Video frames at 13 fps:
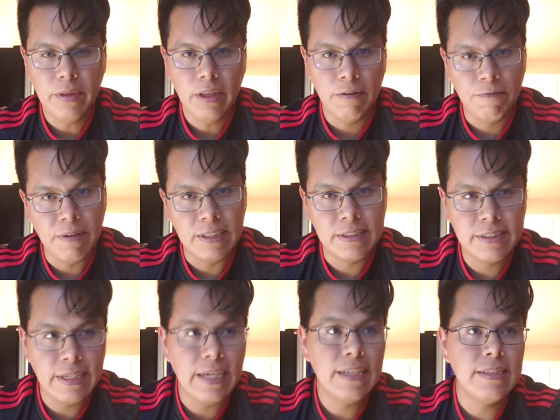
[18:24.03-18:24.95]
If it
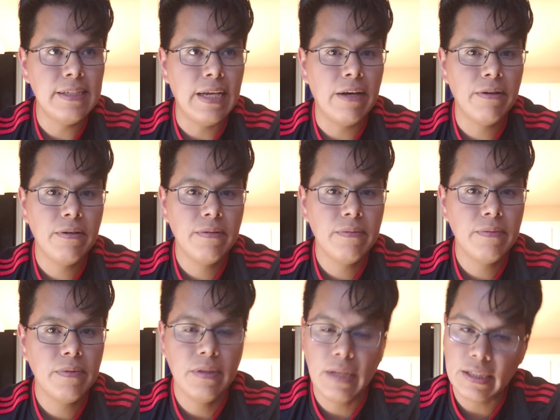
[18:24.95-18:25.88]
stays down,
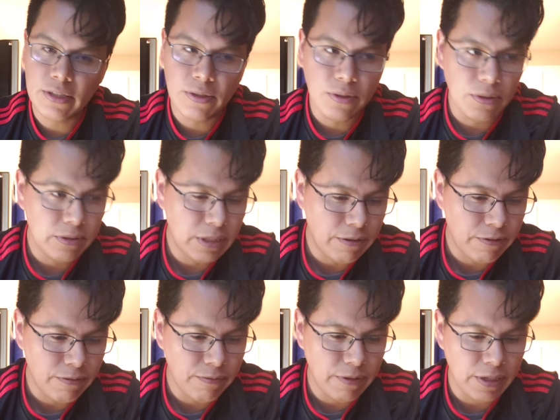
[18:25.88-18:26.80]
that's a whole
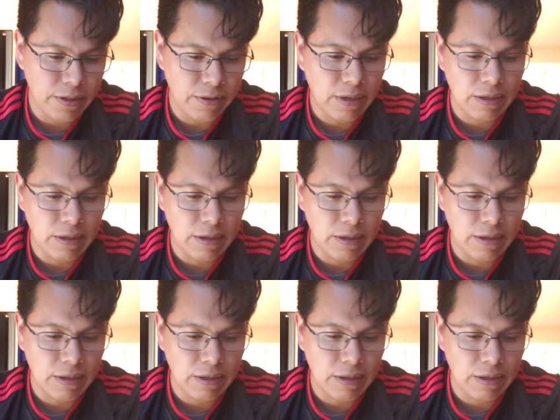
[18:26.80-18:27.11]
different video.